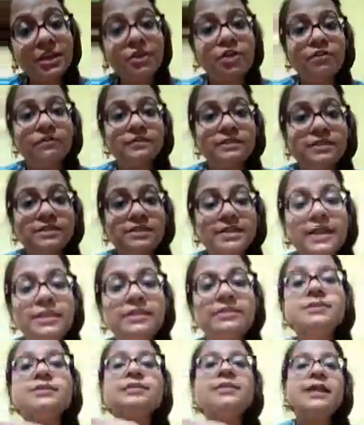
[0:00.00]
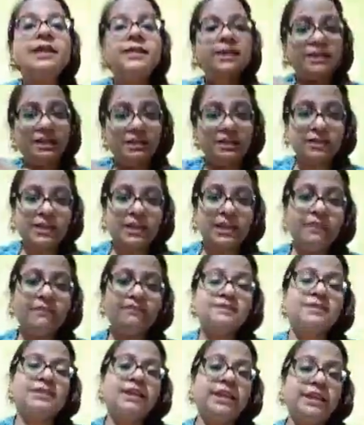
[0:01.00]
of the sentence, and it
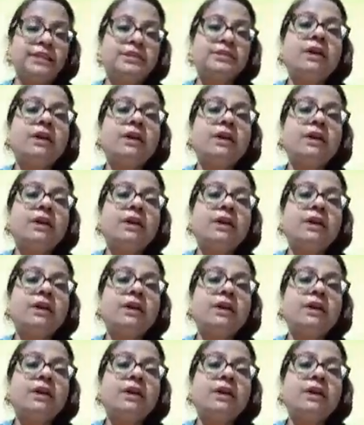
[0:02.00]
gives it